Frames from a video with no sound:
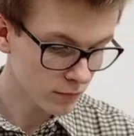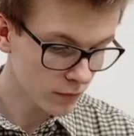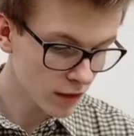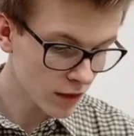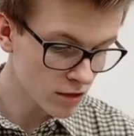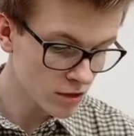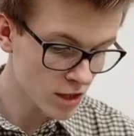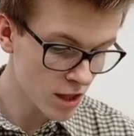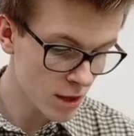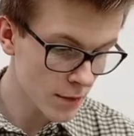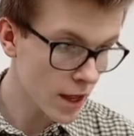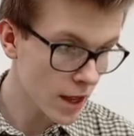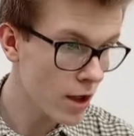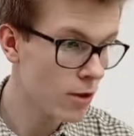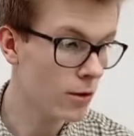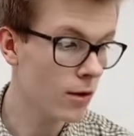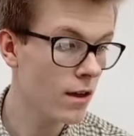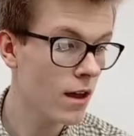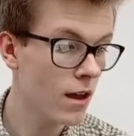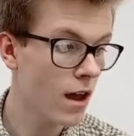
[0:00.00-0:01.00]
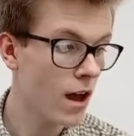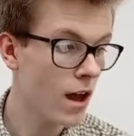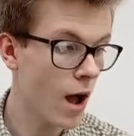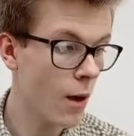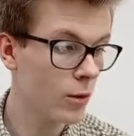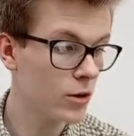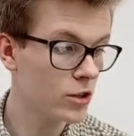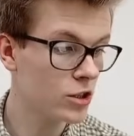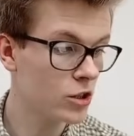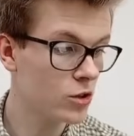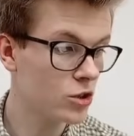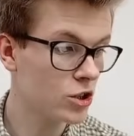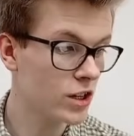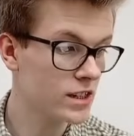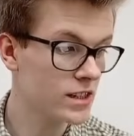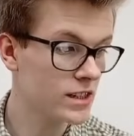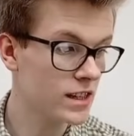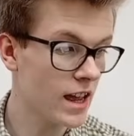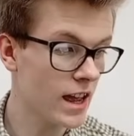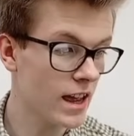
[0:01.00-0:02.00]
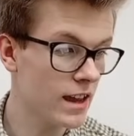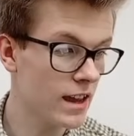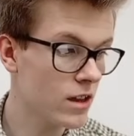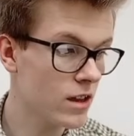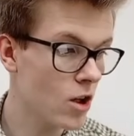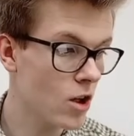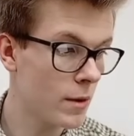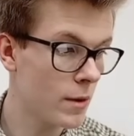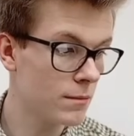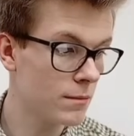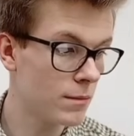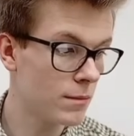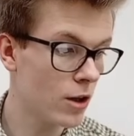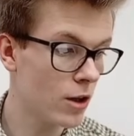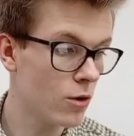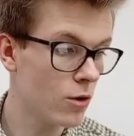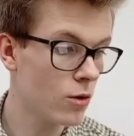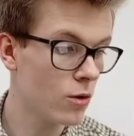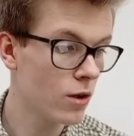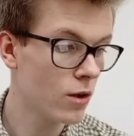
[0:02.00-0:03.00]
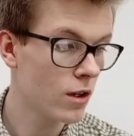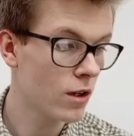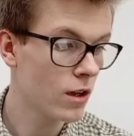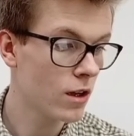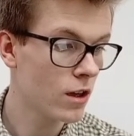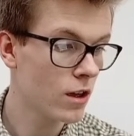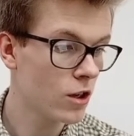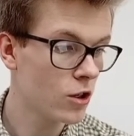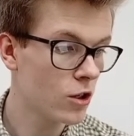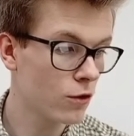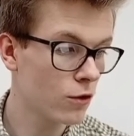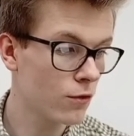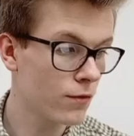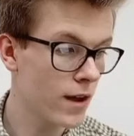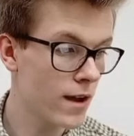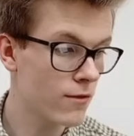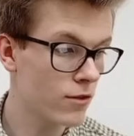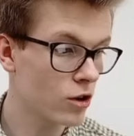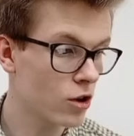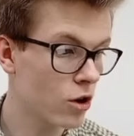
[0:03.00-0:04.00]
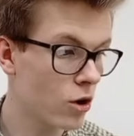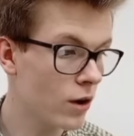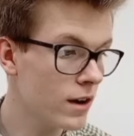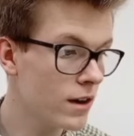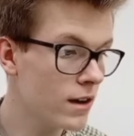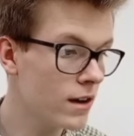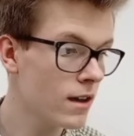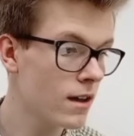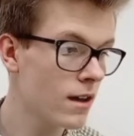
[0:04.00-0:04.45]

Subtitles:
So there we go. I would usually say, comment below your favorite coin.